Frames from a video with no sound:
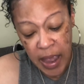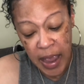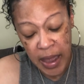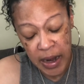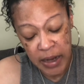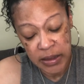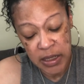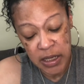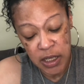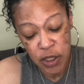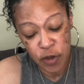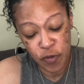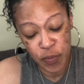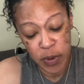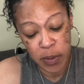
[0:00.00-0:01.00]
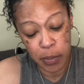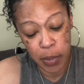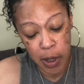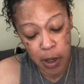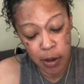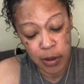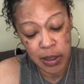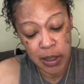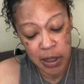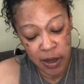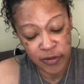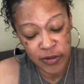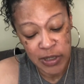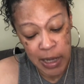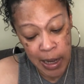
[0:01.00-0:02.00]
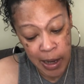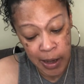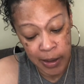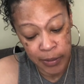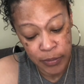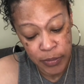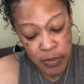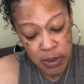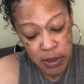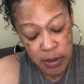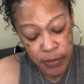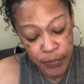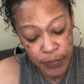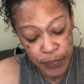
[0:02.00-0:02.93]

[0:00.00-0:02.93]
And I think you've been burned enough times